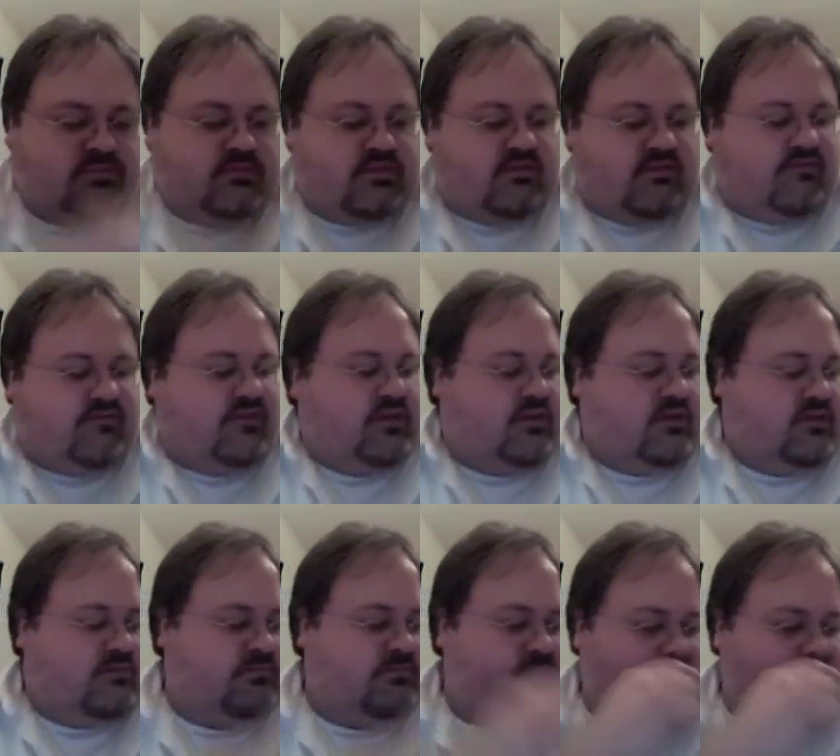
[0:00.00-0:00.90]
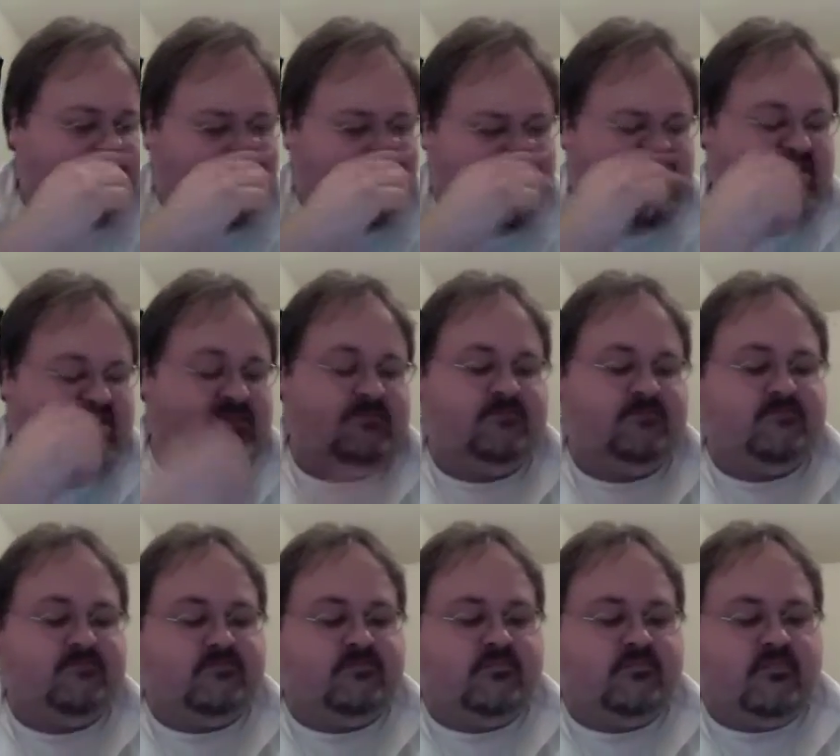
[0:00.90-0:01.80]
to feel them.
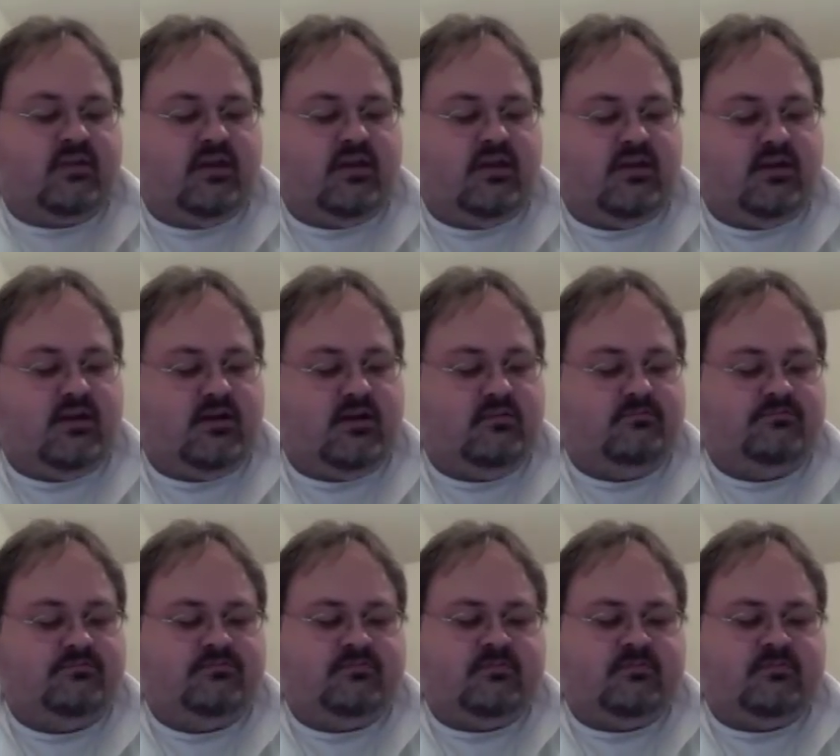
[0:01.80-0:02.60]
Um,